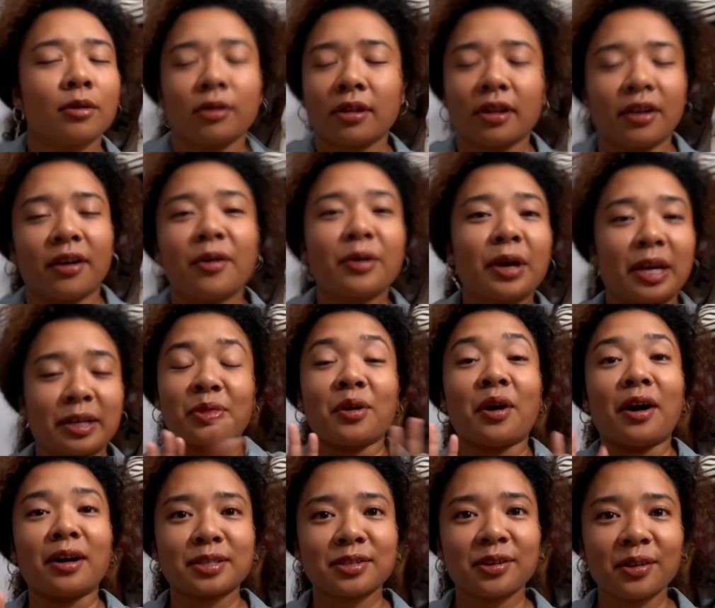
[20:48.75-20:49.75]
okay,
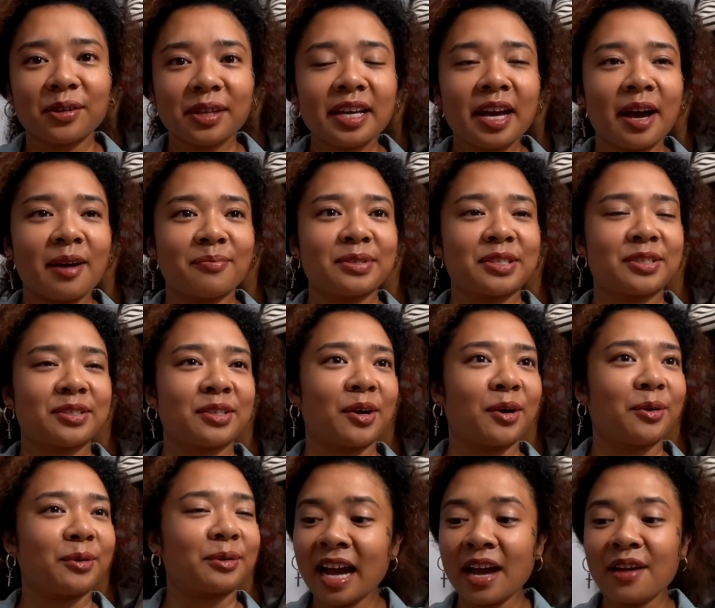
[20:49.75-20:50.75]
thoughts on the episode.